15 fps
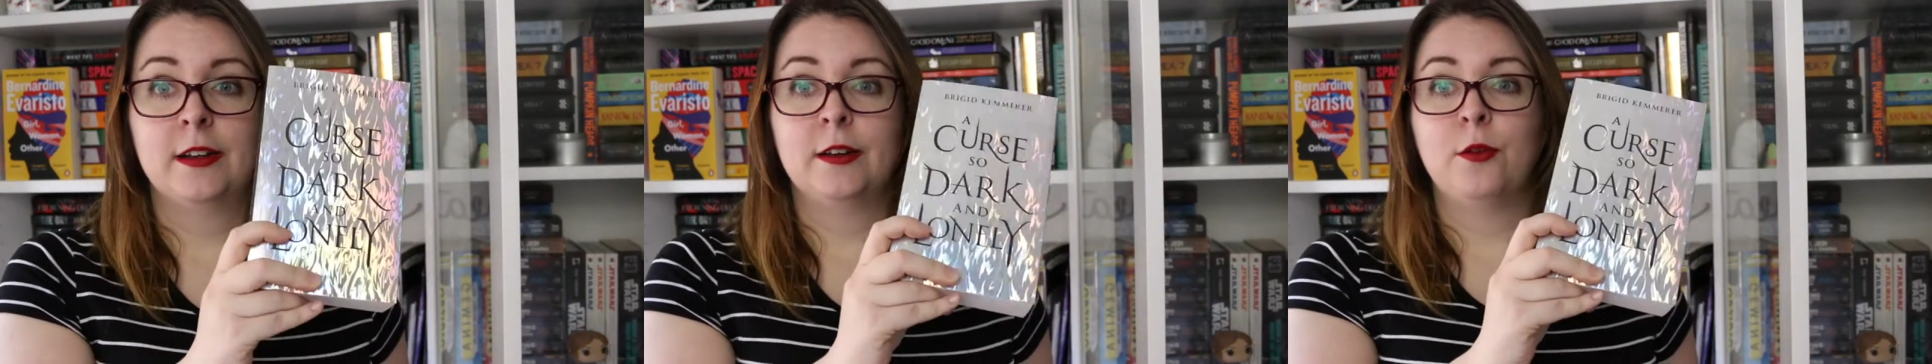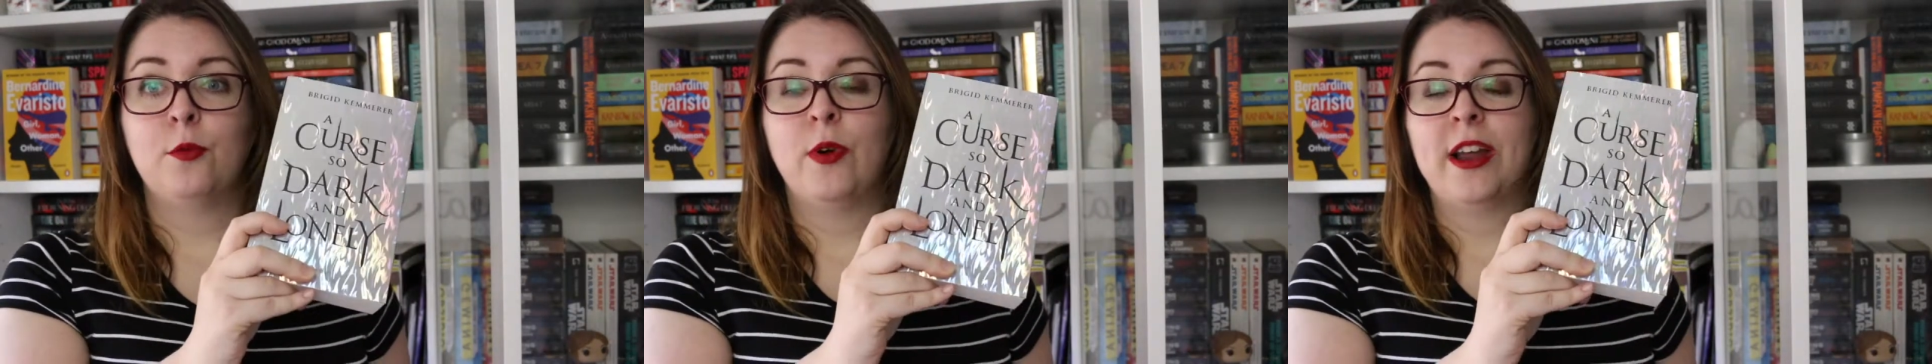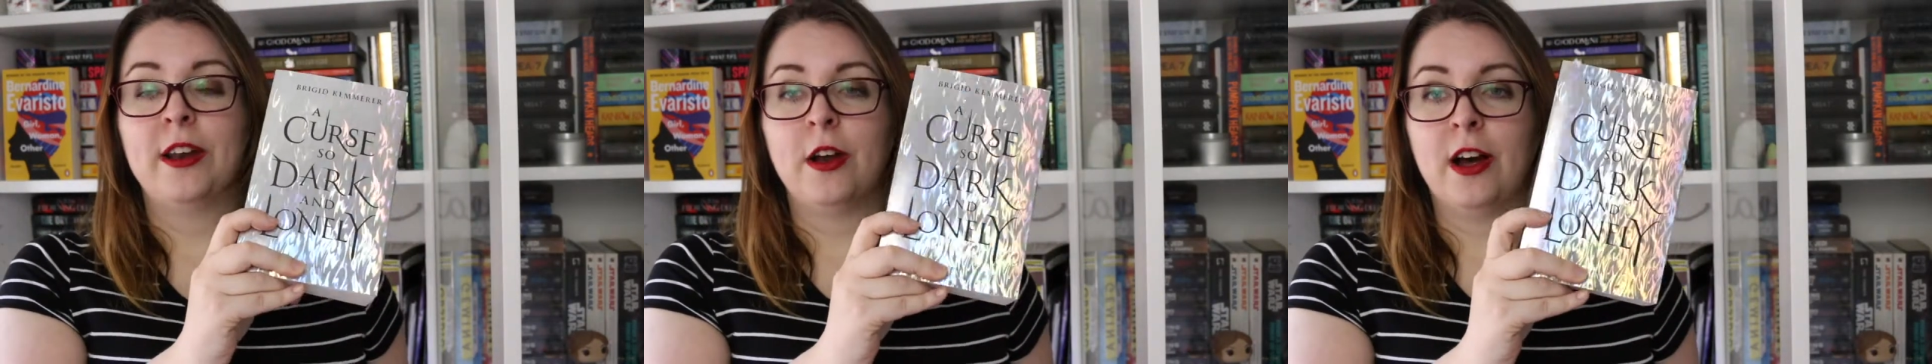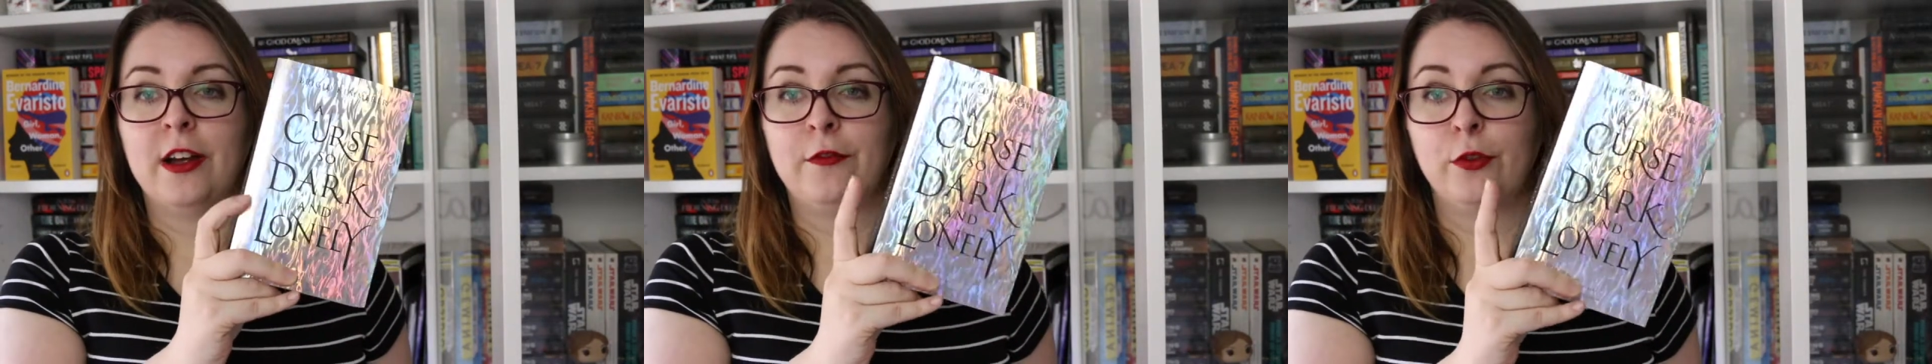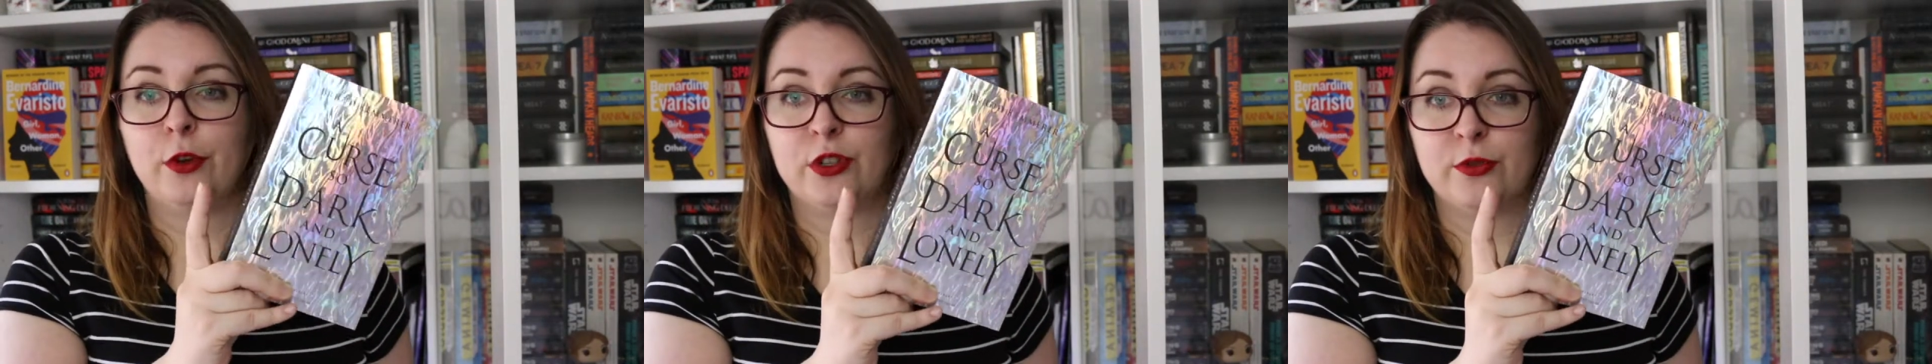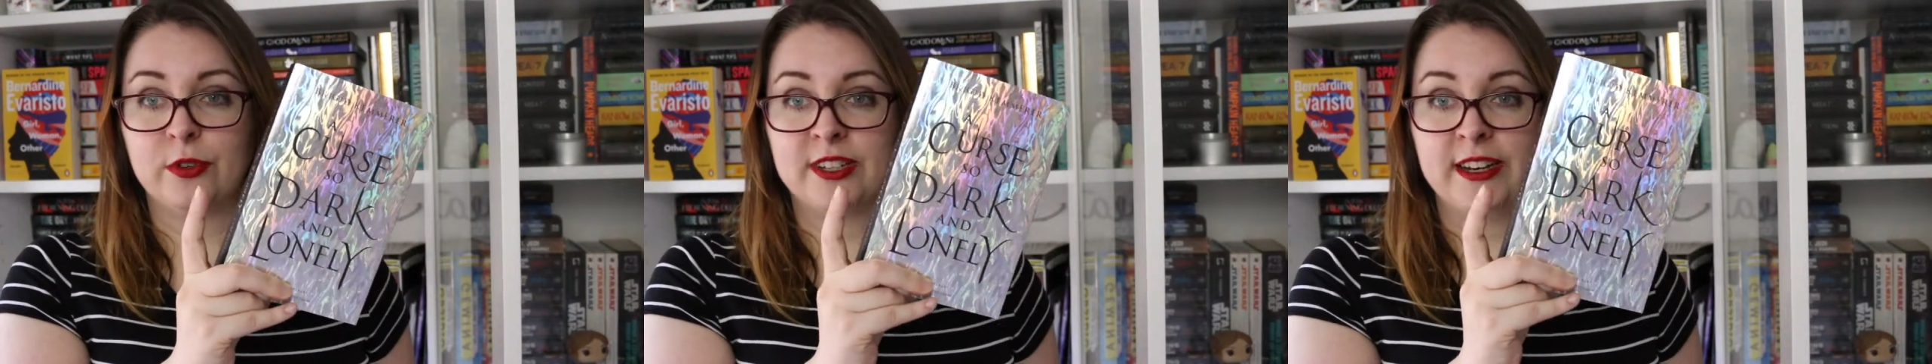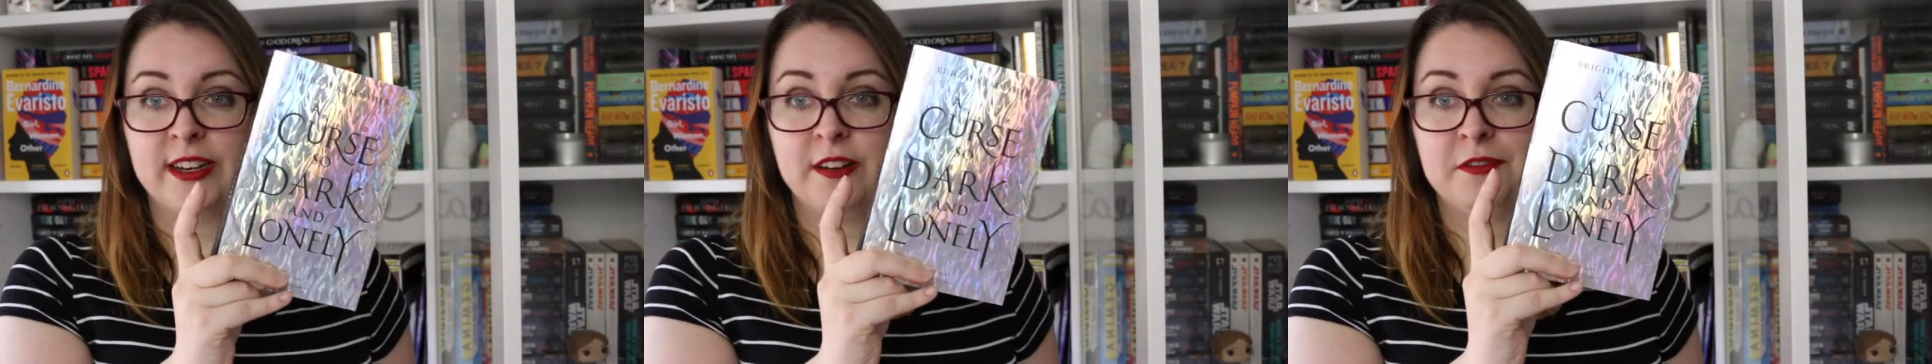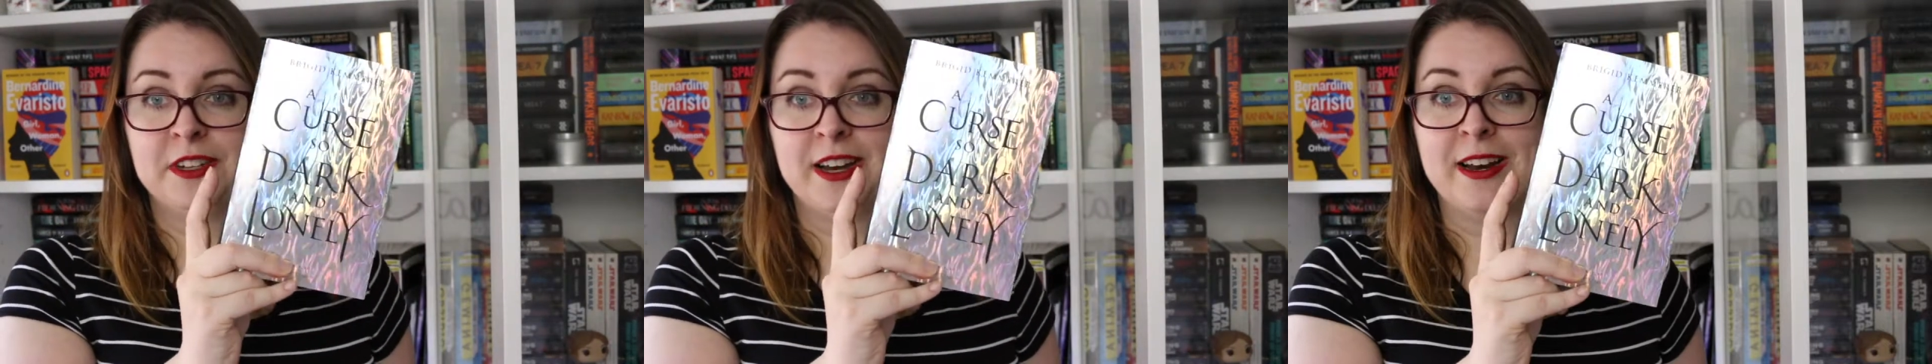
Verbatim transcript: when I first received